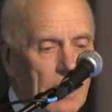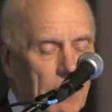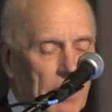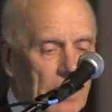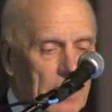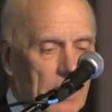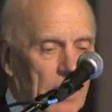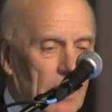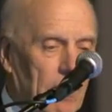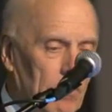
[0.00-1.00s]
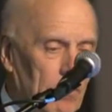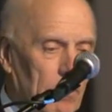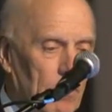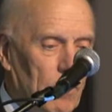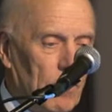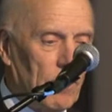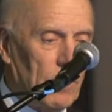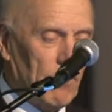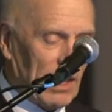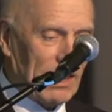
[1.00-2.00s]
but
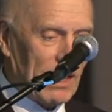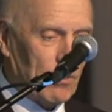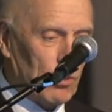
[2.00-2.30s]
in Finland